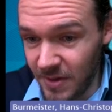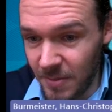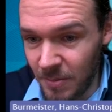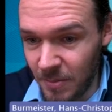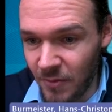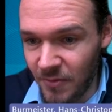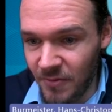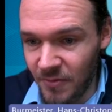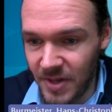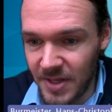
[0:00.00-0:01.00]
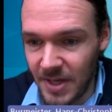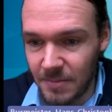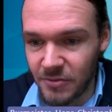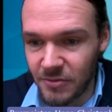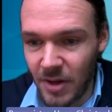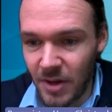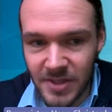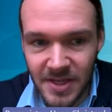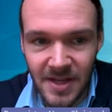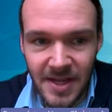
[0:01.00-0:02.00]
of
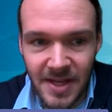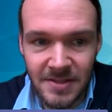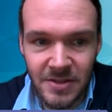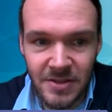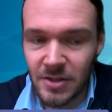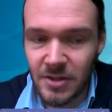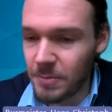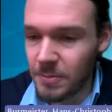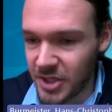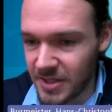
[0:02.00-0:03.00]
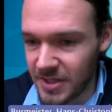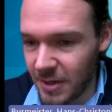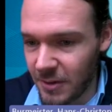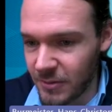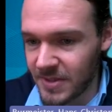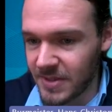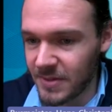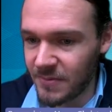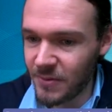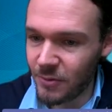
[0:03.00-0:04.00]
grounding and object
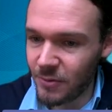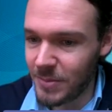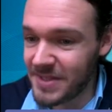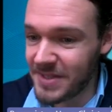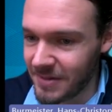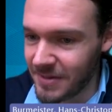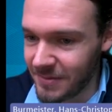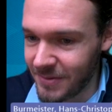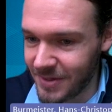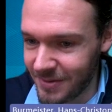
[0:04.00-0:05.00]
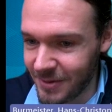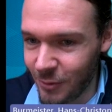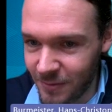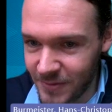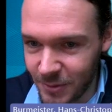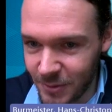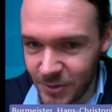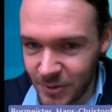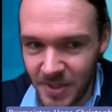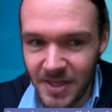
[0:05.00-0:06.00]
encounters if you're missing the curve, so
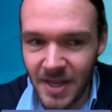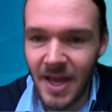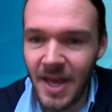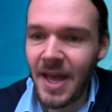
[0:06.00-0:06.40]
to speak.